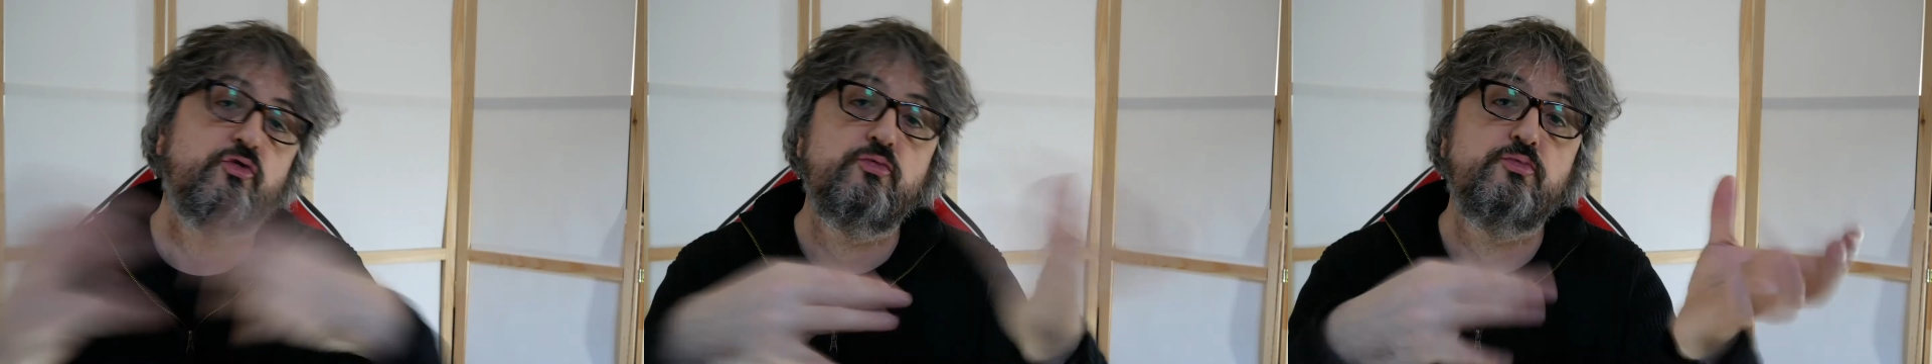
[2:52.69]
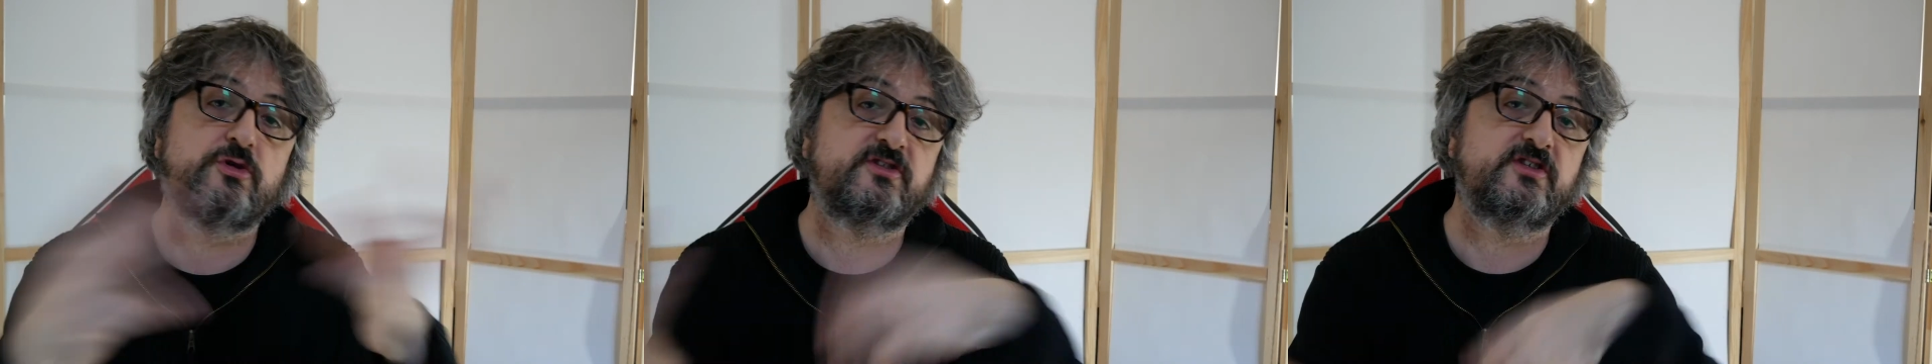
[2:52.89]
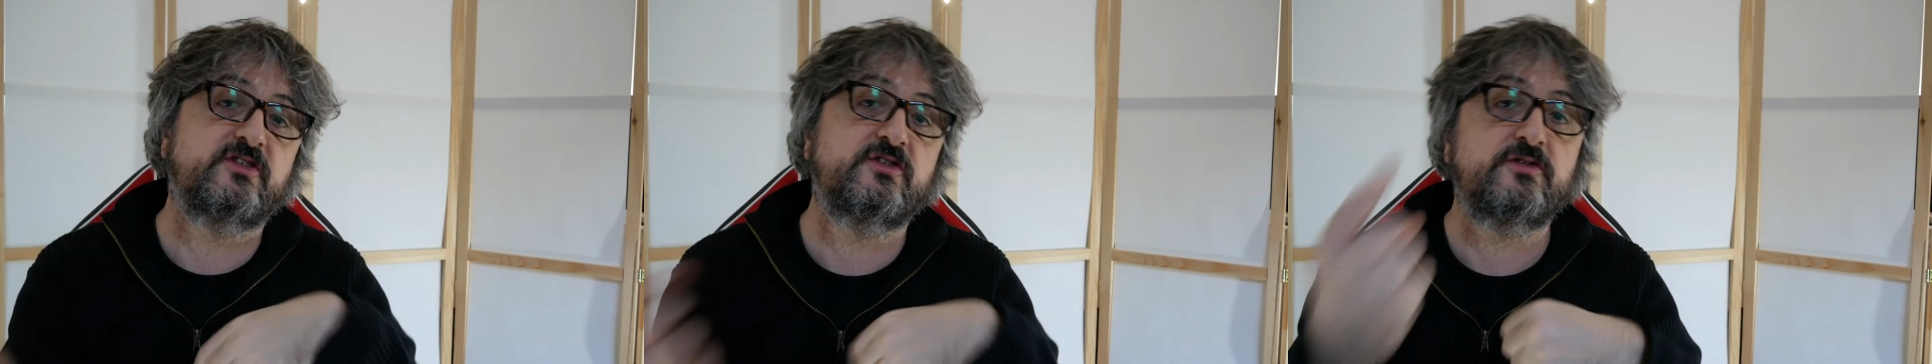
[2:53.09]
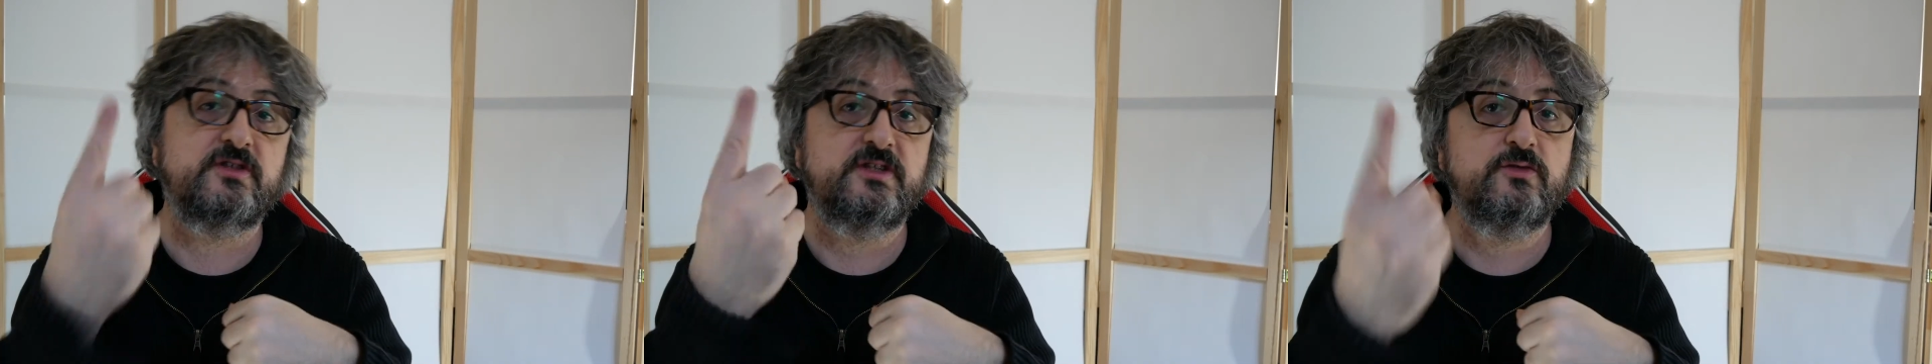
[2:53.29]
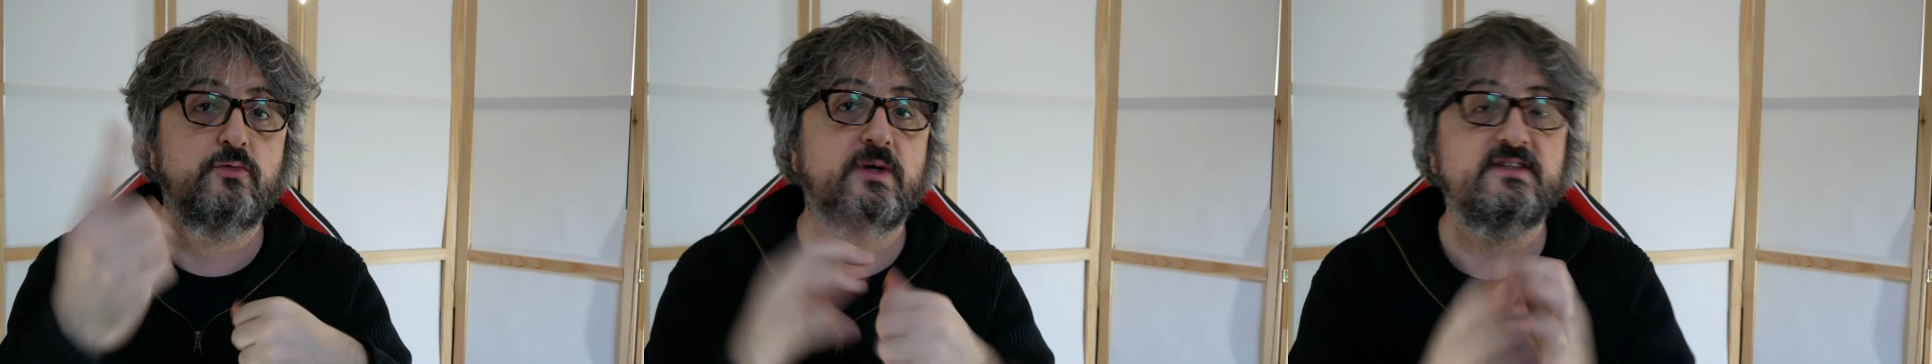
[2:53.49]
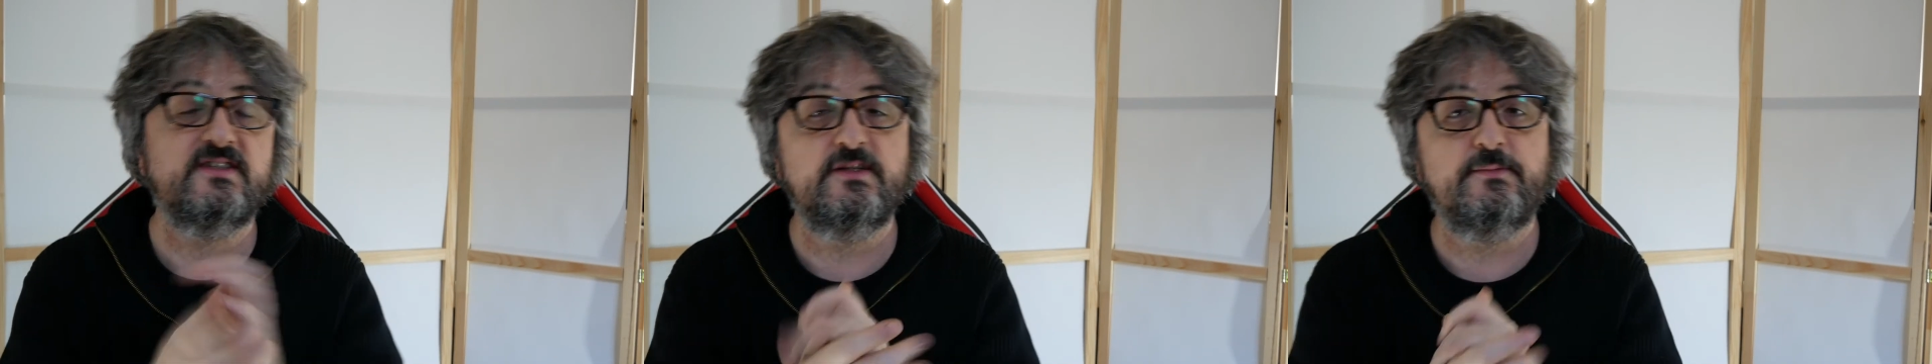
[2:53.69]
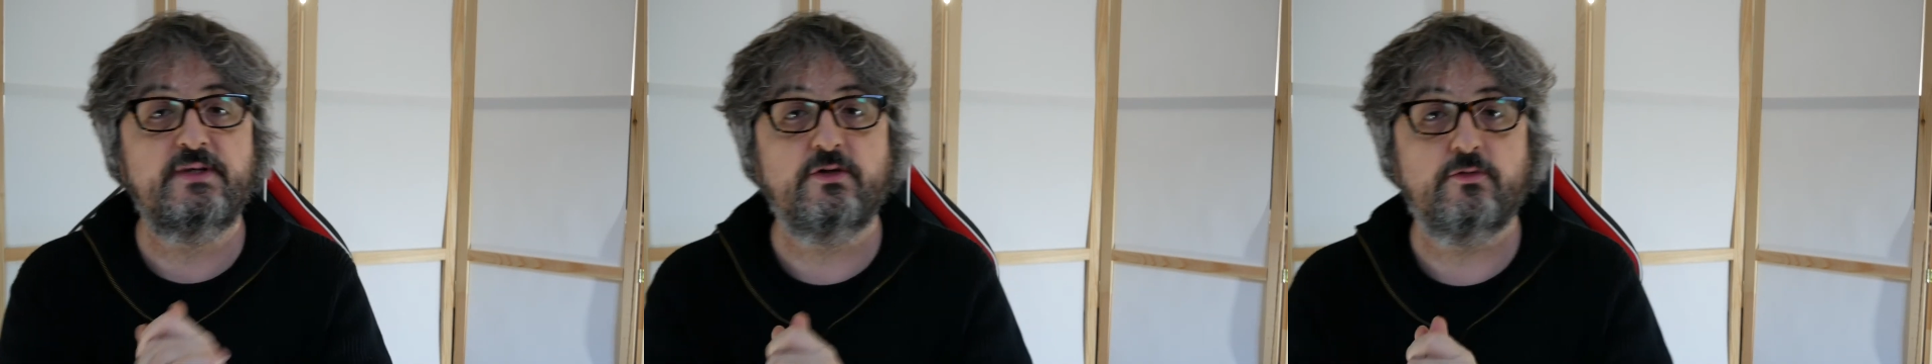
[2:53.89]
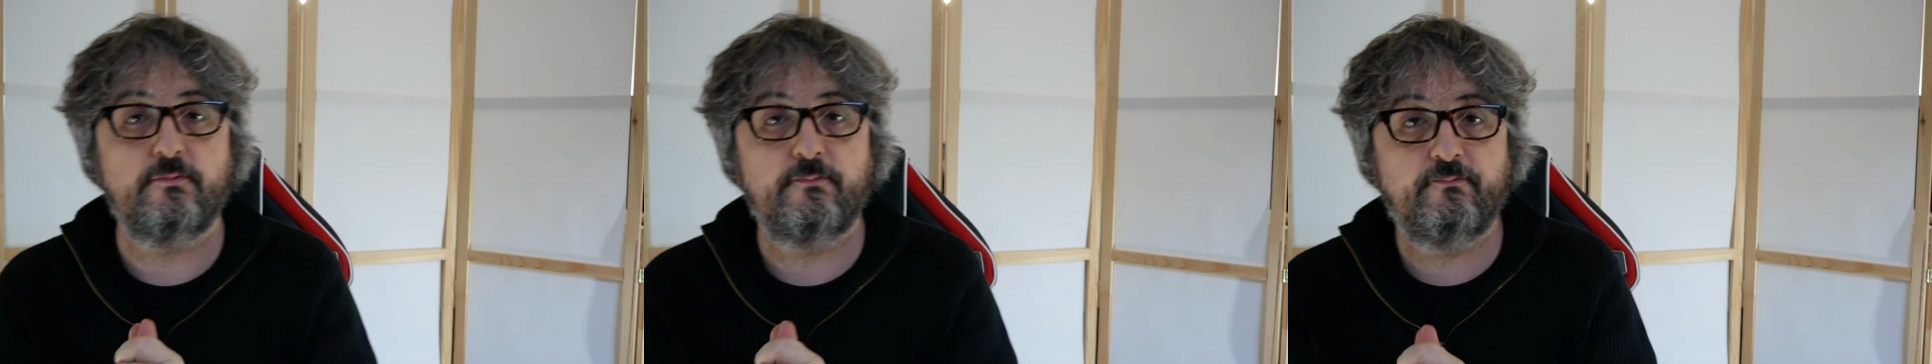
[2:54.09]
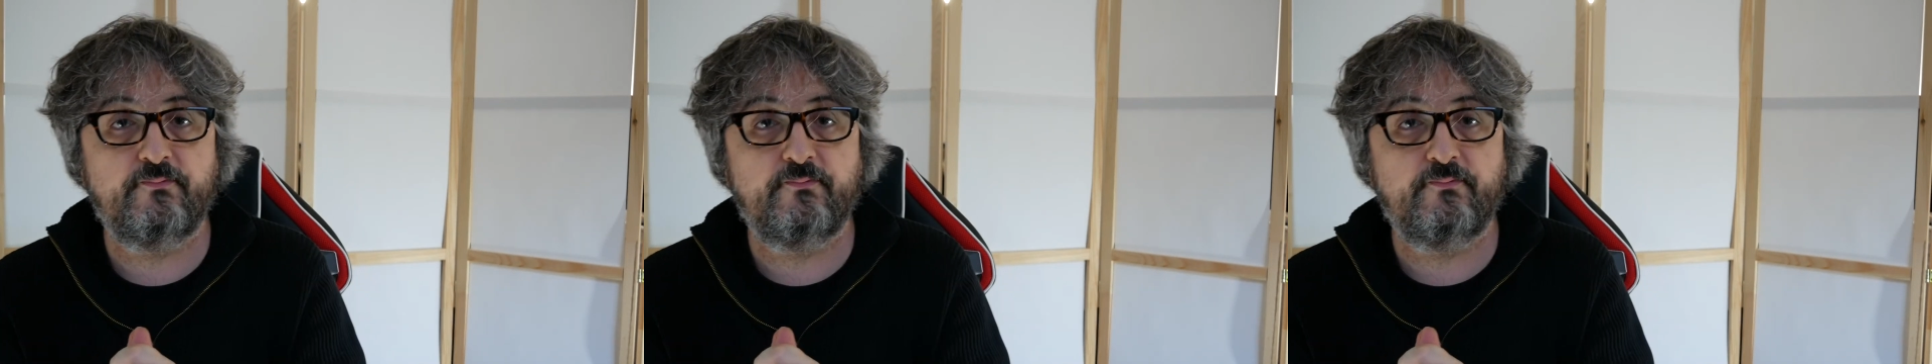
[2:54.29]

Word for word: two processes in one CPU.